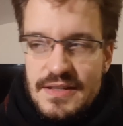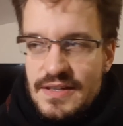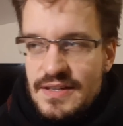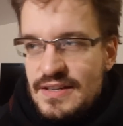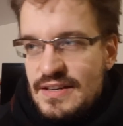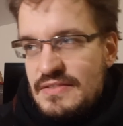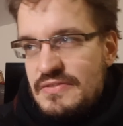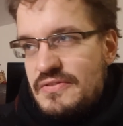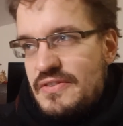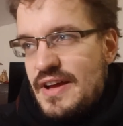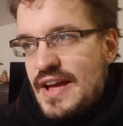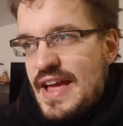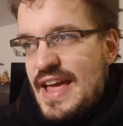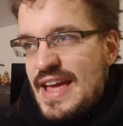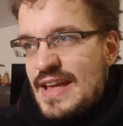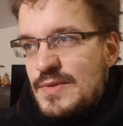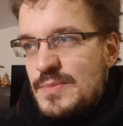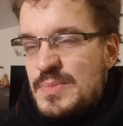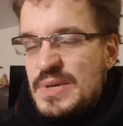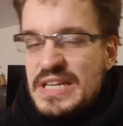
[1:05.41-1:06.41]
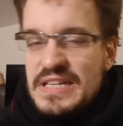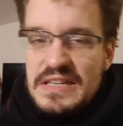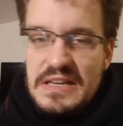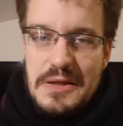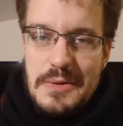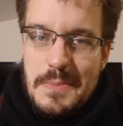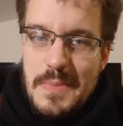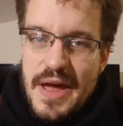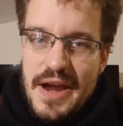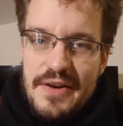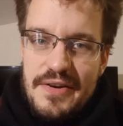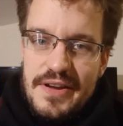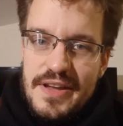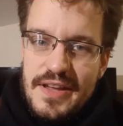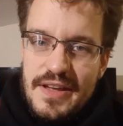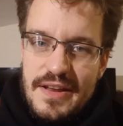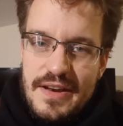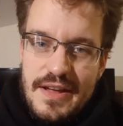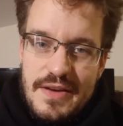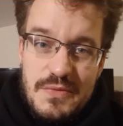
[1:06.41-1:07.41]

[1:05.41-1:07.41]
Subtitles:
And if I had been an American,